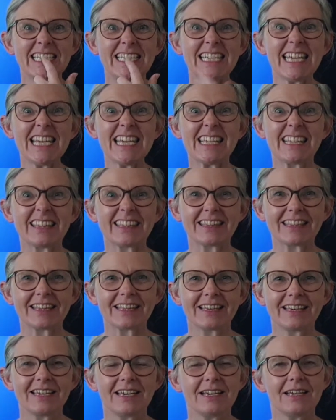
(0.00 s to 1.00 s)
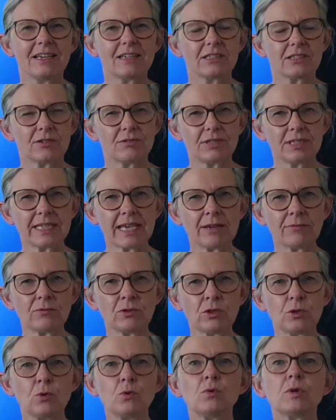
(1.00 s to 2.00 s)
Teeth. So
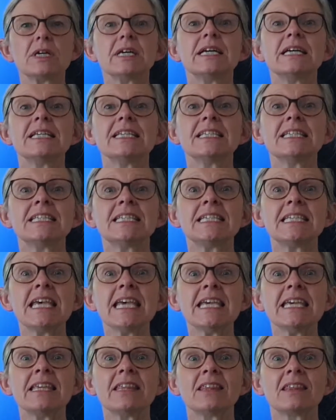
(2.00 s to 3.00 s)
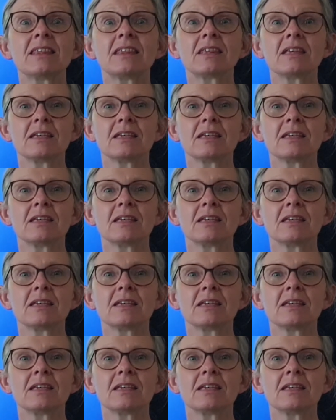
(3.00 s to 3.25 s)
sound talk, teeth.